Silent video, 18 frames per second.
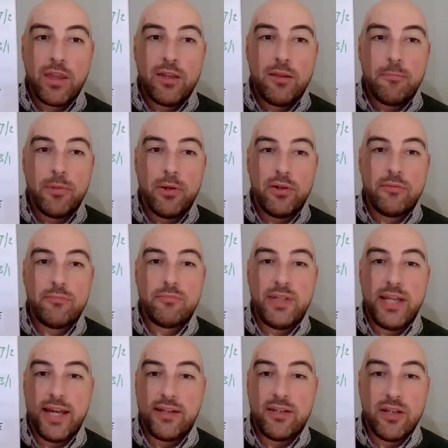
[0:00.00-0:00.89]
But
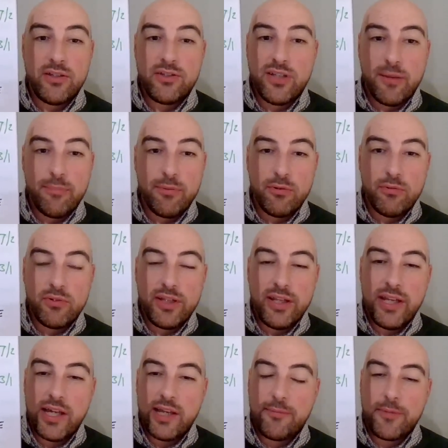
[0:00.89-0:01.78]
yeah, a double.
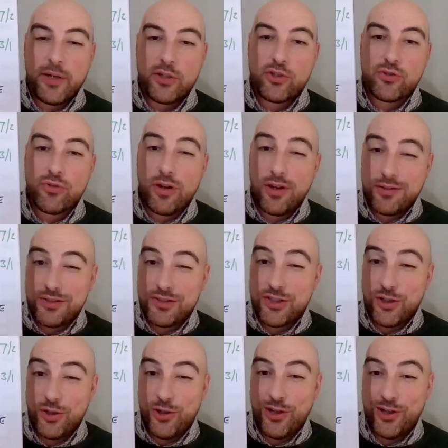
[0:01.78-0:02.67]
I tried to
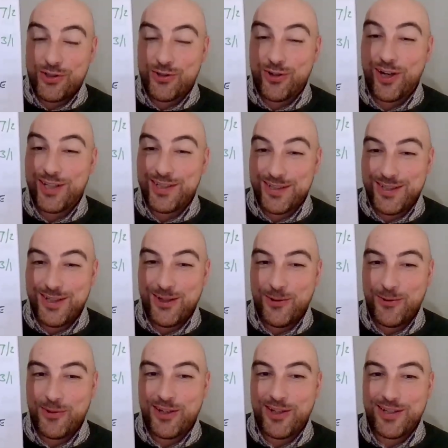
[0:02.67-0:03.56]
do
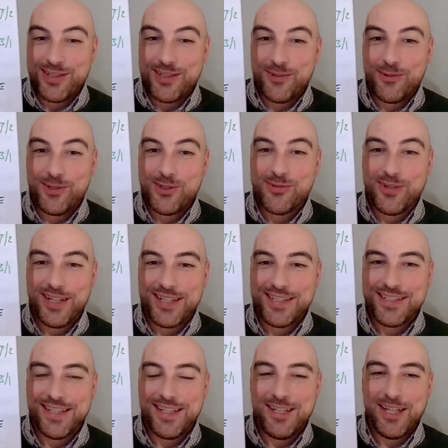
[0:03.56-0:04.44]
a
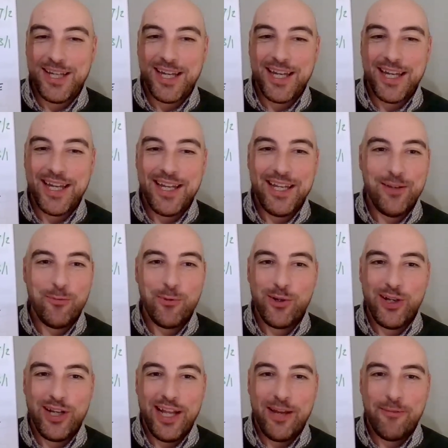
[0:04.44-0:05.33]
Trixie and it
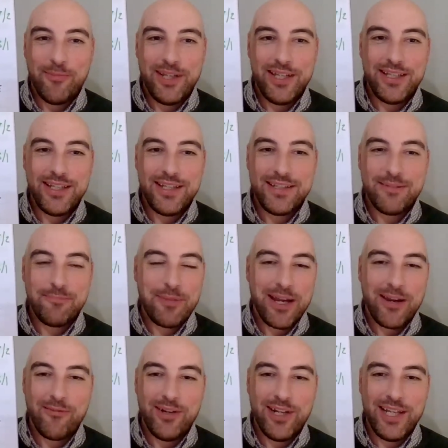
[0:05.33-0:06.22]
wouldn't let me.
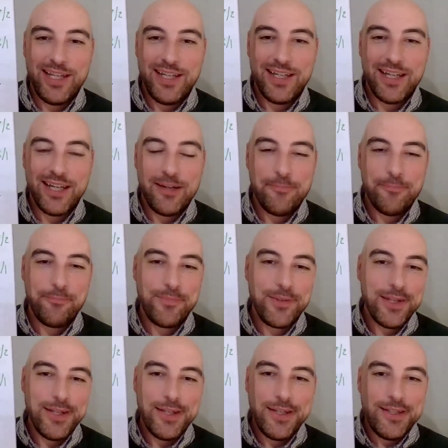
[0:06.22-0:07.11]
Apparently
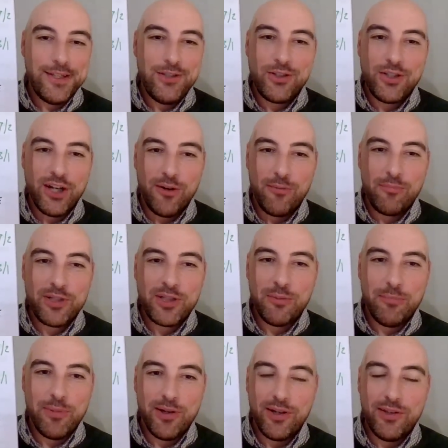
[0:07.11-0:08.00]
you can't
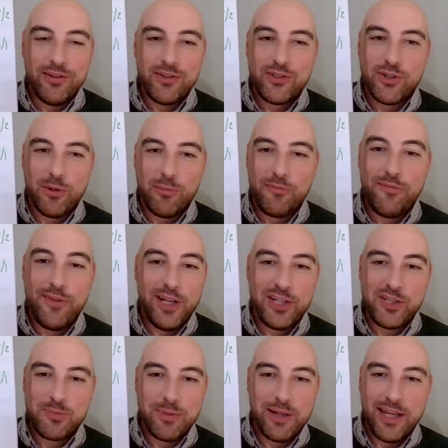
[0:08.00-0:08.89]
combine the top
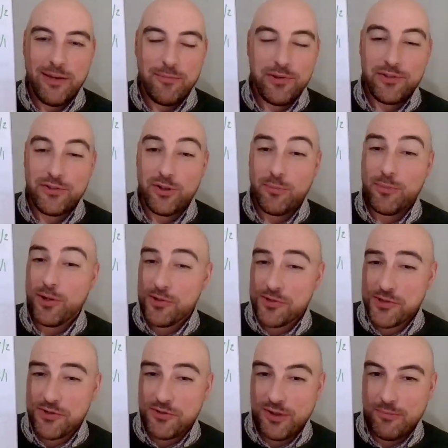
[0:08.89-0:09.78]
Finnish player with the top
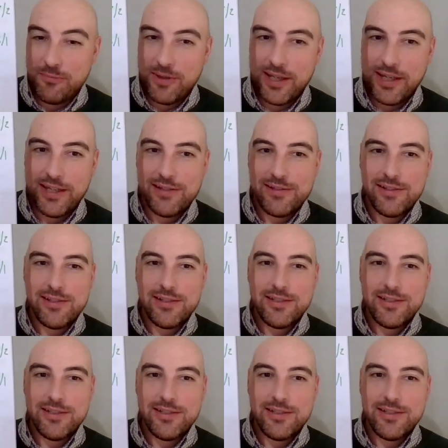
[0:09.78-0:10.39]
Austrian player.